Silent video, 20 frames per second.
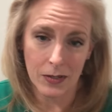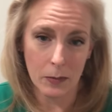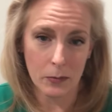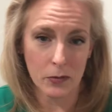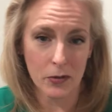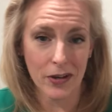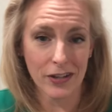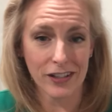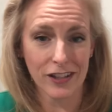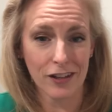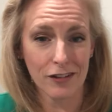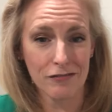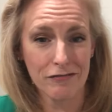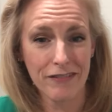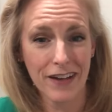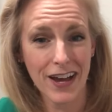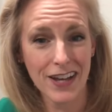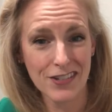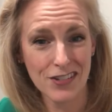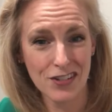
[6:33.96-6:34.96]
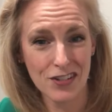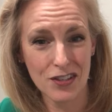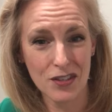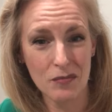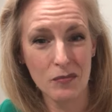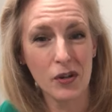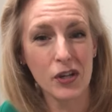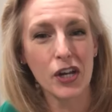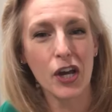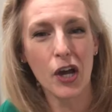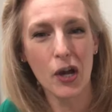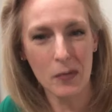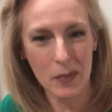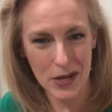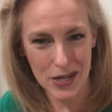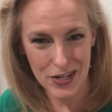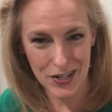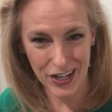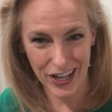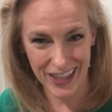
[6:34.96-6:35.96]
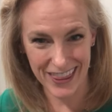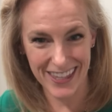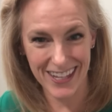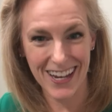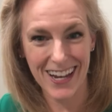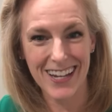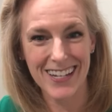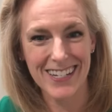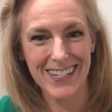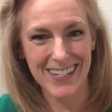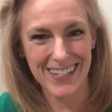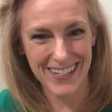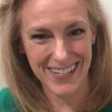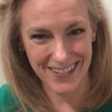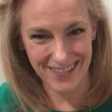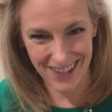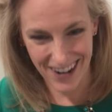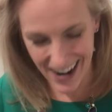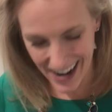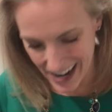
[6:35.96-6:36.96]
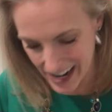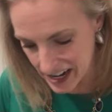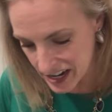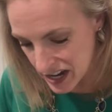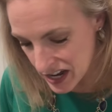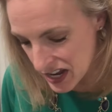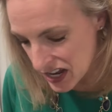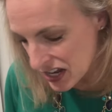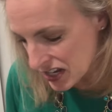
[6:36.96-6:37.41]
Going a little faster than we'll go, but you get the idea, right?